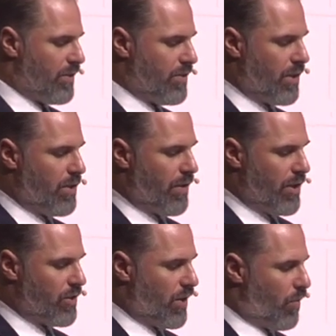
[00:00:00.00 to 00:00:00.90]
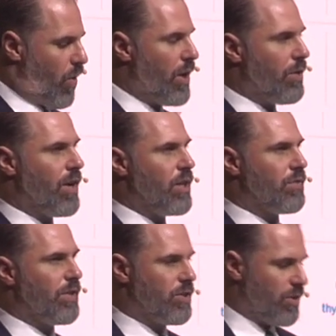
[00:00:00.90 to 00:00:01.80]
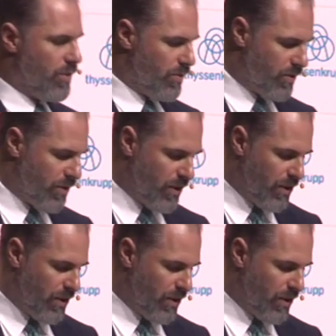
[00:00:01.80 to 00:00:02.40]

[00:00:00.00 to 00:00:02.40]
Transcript: consideration a wider range of issues,